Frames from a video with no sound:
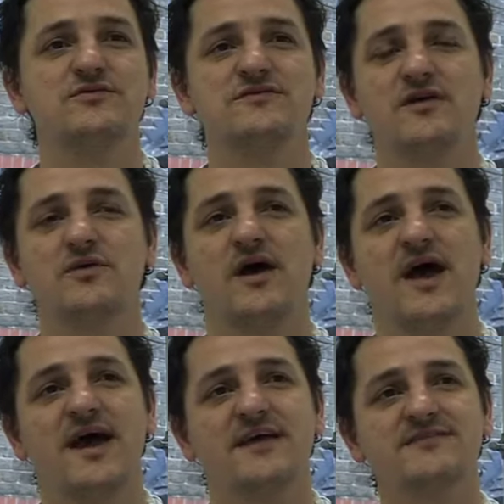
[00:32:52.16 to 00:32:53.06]
So
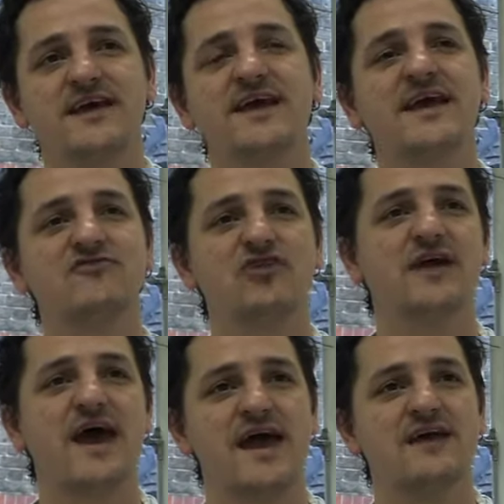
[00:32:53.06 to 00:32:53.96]
saying drug
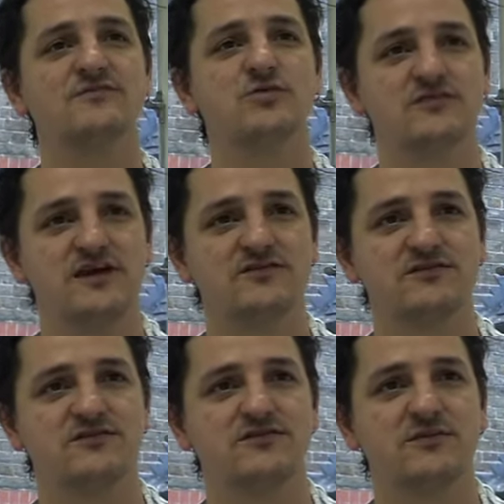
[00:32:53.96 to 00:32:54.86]
A is more dangerous
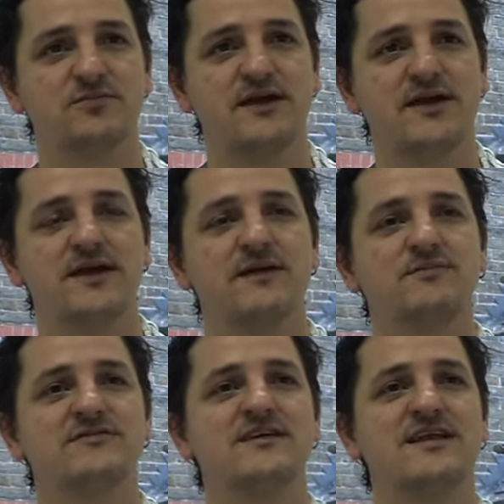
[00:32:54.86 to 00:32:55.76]
than drug B,
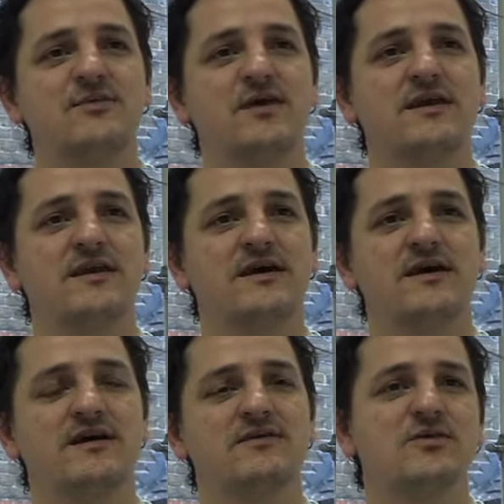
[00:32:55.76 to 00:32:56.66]
particularly
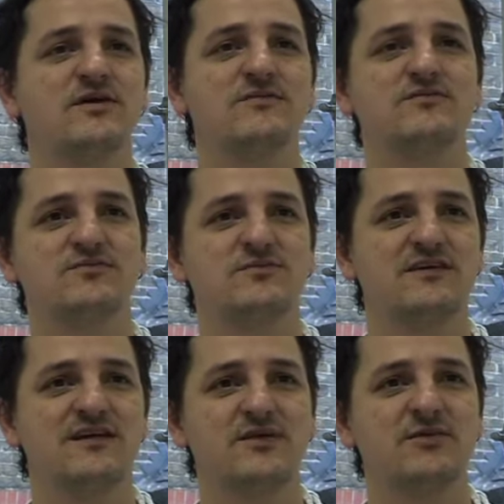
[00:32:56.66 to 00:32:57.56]
when,
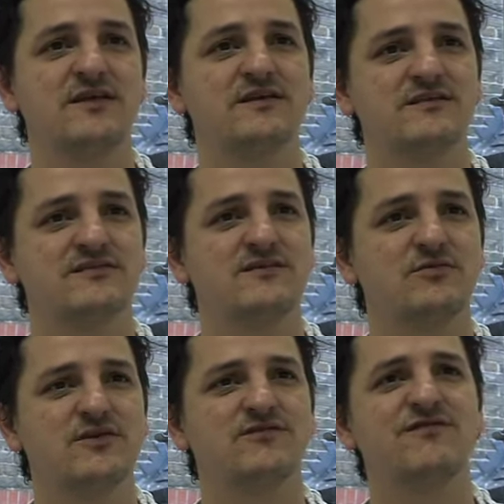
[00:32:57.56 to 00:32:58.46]
particularly
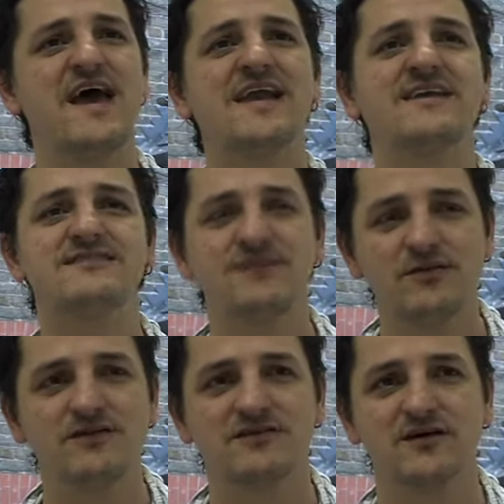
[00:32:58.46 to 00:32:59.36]
within fairly
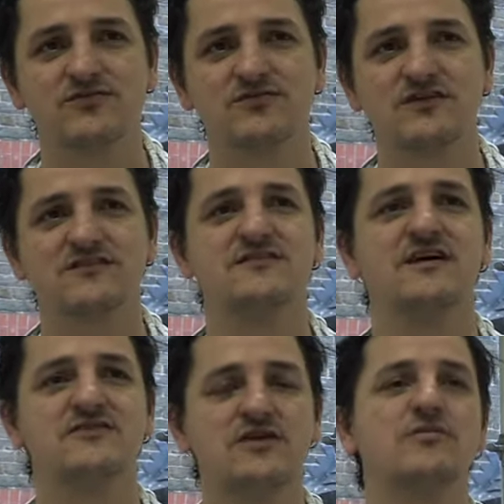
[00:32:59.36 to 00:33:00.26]
similar types of drugs,
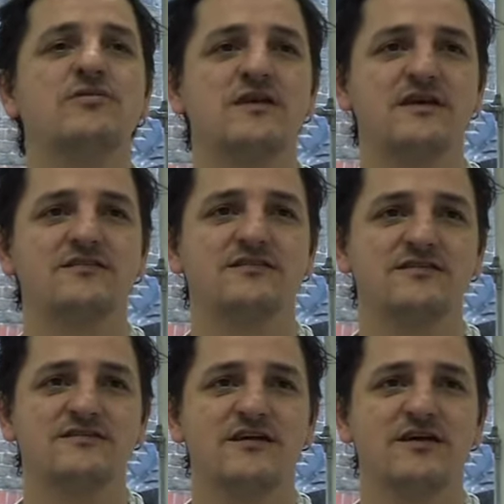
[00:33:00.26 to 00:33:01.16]
I don't think it's
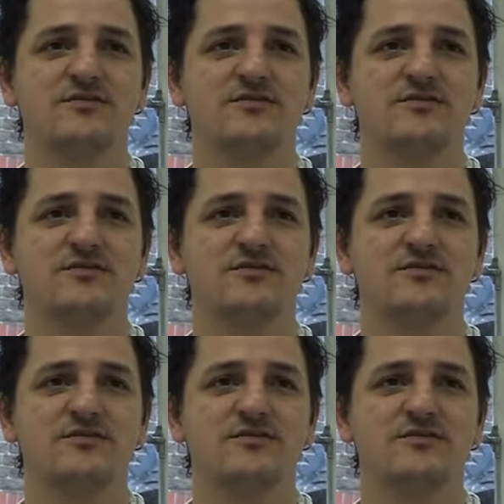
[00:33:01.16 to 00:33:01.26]
necessarily